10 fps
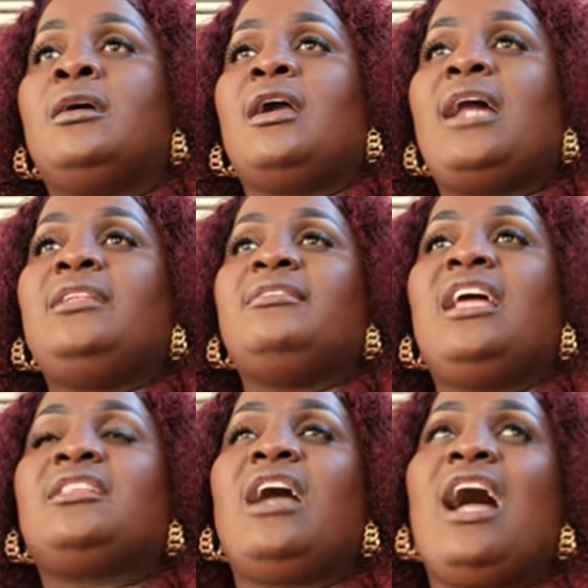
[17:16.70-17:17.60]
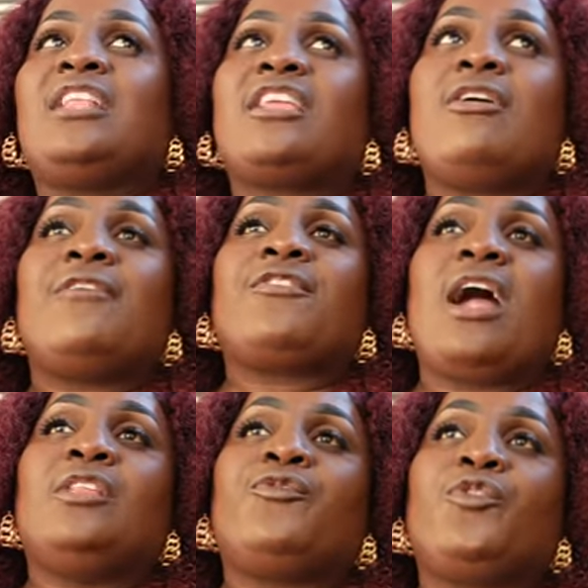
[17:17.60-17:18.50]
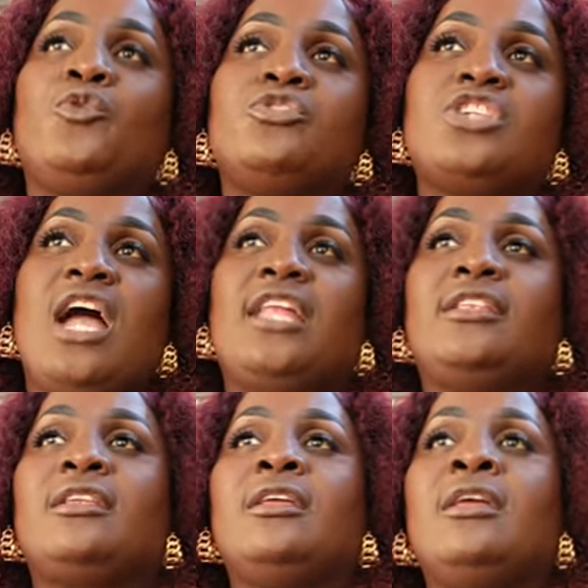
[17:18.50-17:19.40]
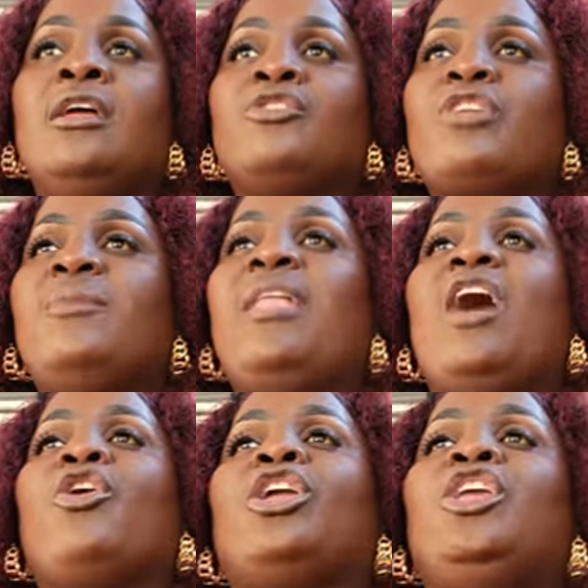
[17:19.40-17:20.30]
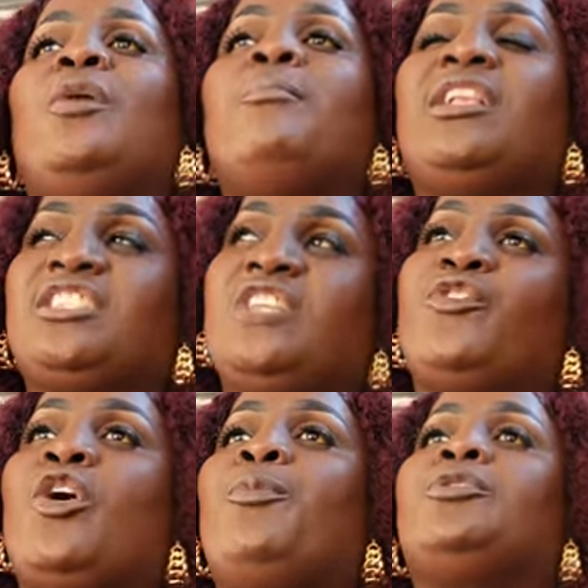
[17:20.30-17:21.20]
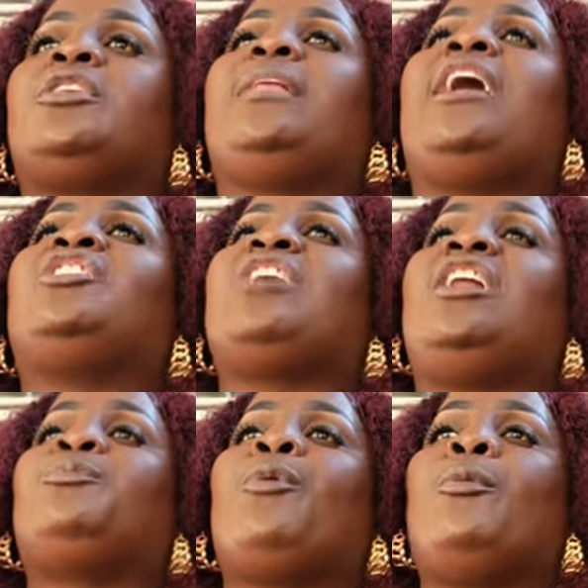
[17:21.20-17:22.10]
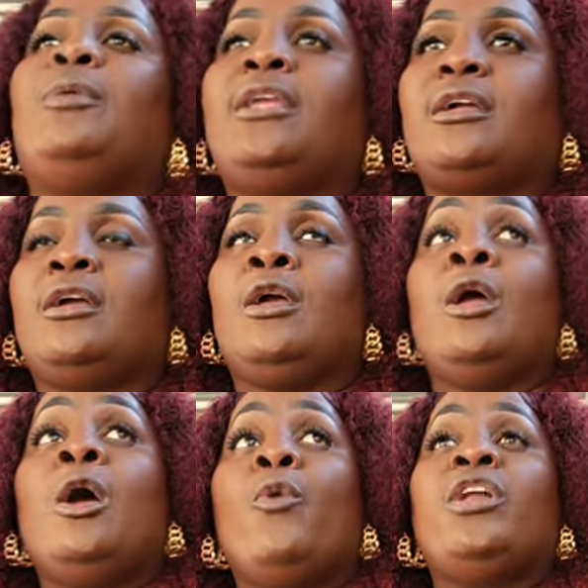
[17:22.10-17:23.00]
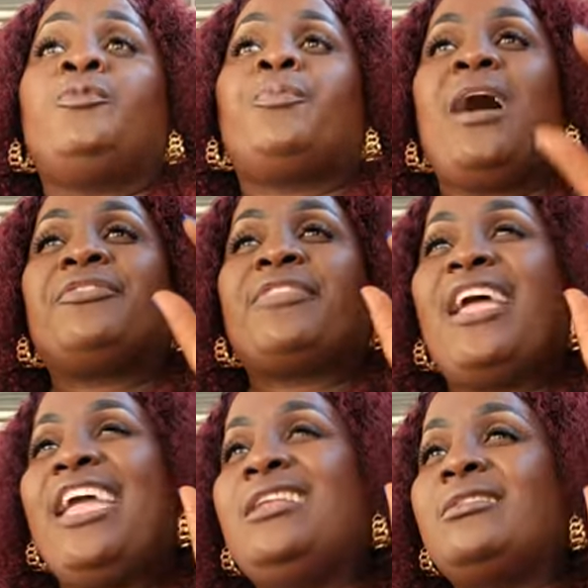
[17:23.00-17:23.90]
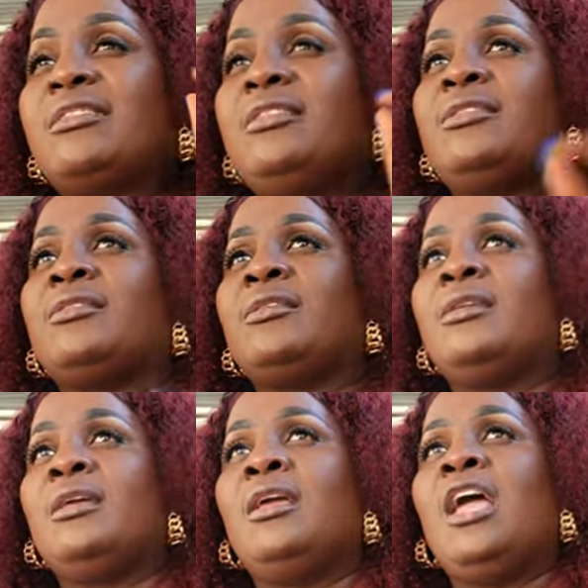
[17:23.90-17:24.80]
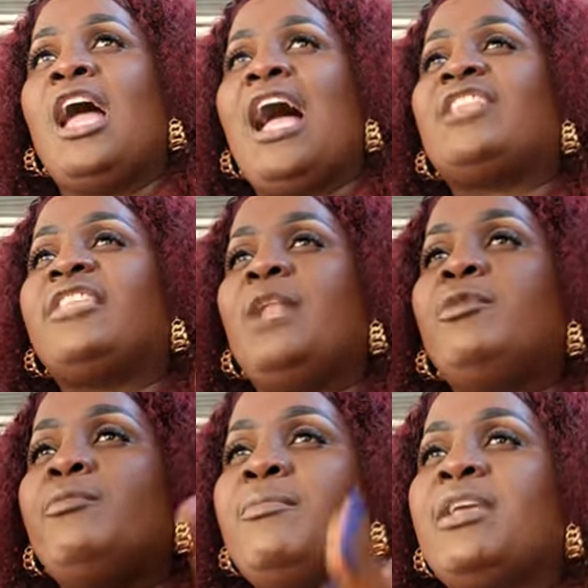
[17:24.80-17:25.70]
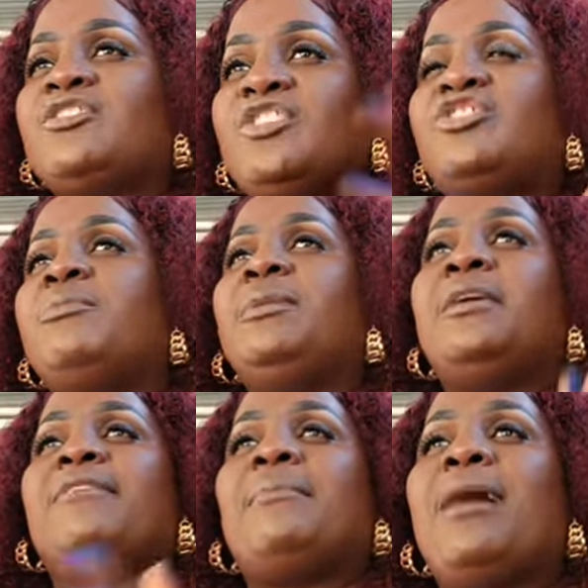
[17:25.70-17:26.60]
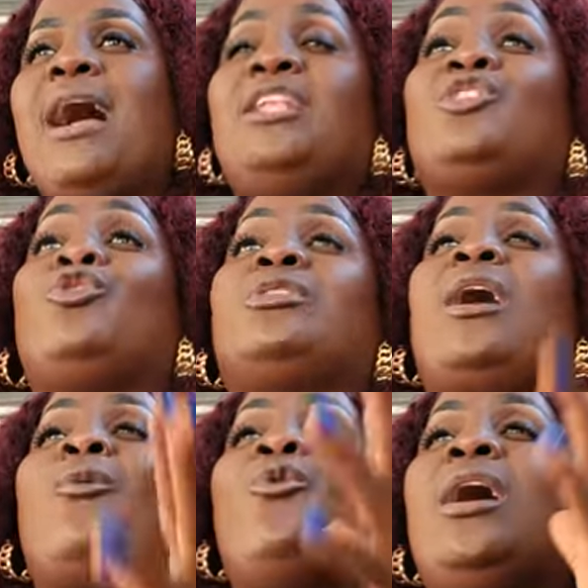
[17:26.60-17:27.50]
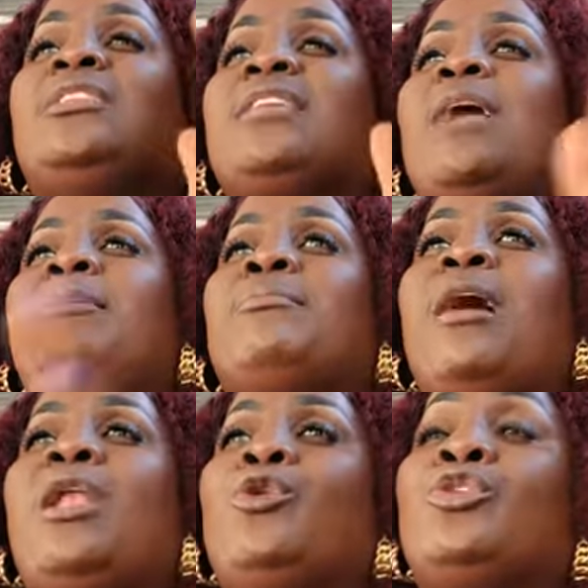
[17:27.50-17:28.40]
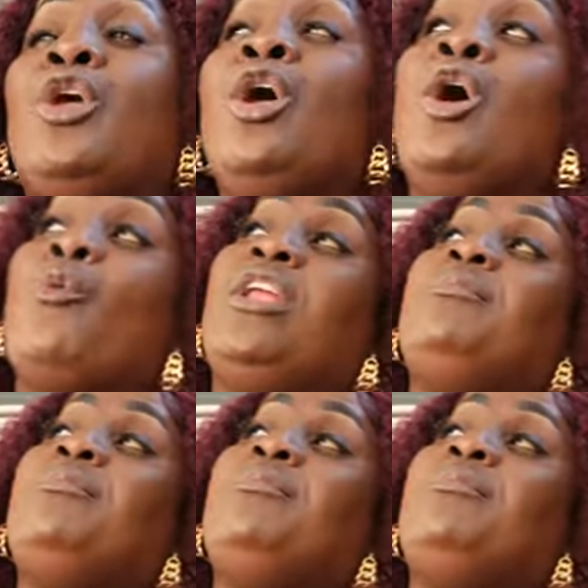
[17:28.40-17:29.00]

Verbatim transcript: God is not the author of confusion. So I'm not going to give a message, we go going to put it in John public. When Pastor Ellison I tell me my message, me never ball it out. At one time in ball out. When